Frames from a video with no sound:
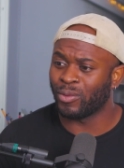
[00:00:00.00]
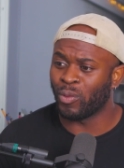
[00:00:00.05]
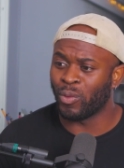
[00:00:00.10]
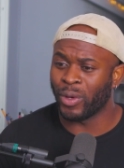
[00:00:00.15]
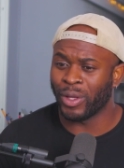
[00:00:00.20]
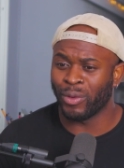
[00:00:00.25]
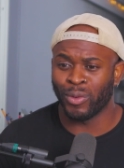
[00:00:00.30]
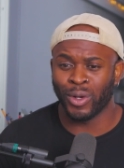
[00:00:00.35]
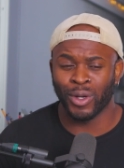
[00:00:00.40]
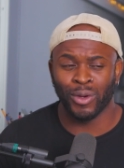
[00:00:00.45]

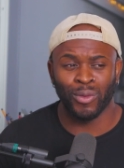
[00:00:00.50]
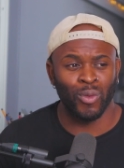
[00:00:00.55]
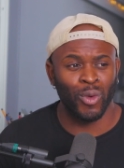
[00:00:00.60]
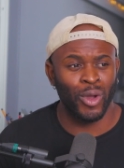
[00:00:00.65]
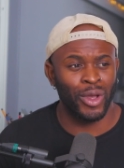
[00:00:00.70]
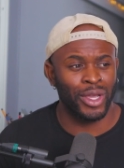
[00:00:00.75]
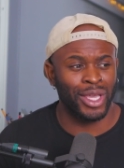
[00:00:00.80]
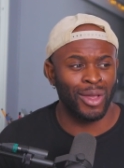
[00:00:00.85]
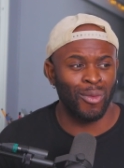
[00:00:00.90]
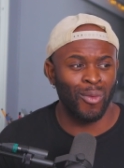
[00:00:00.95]
we were
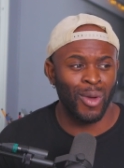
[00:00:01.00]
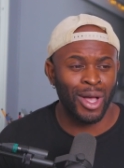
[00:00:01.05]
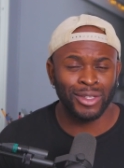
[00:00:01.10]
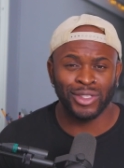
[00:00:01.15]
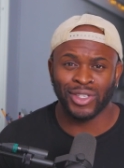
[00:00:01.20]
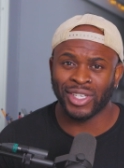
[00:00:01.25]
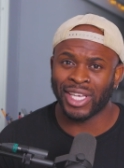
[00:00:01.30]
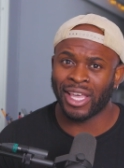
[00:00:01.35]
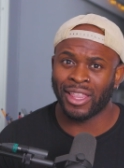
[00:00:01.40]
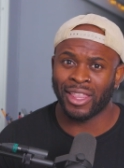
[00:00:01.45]
working well
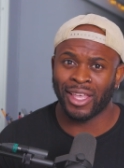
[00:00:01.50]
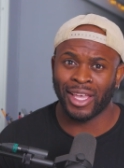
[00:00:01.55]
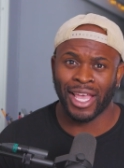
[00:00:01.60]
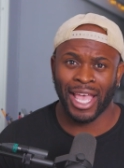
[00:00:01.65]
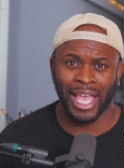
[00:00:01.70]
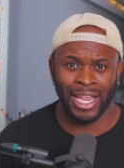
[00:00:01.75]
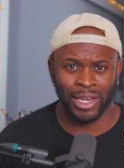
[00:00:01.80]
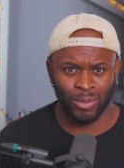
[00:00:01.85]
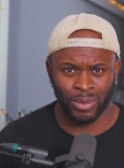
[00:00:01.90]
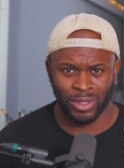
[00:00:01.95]
together
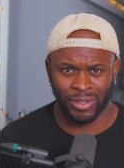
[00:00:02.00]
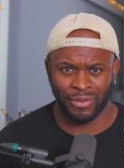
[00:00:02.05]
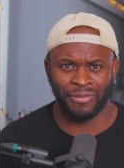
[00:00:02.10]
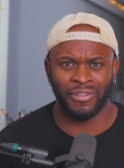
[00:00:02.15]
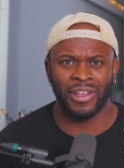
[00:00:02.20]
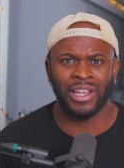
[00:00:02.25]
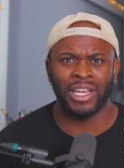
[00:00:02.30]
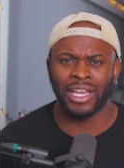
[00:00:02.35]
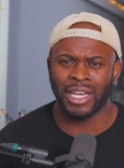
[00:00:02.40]
and it was fun